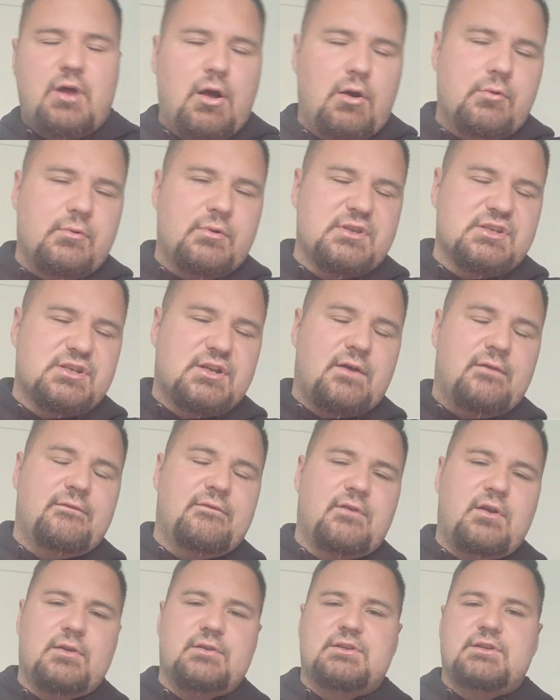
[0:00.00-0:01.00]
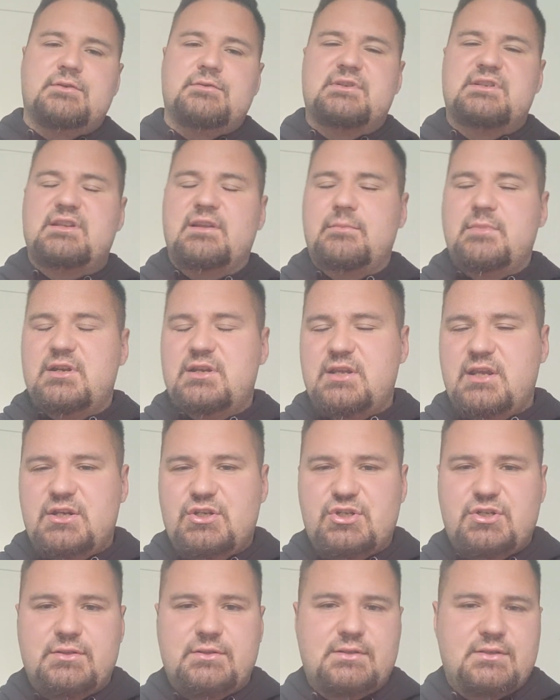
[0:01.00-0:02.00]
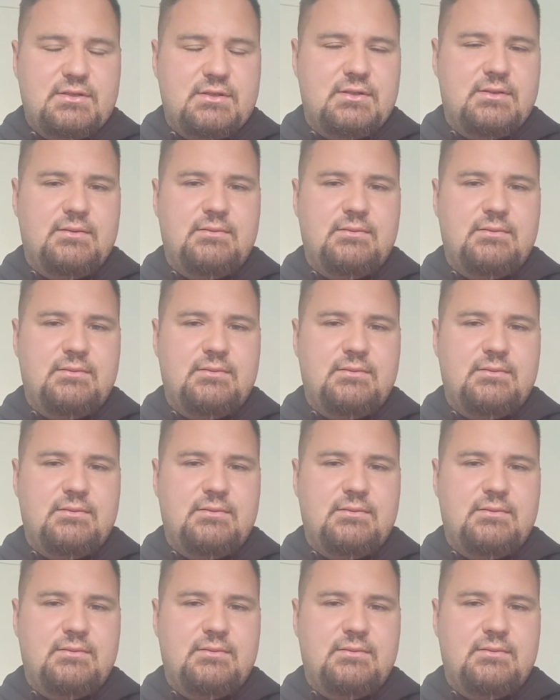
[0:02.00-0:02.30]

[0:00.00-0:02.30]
always confront those limitations.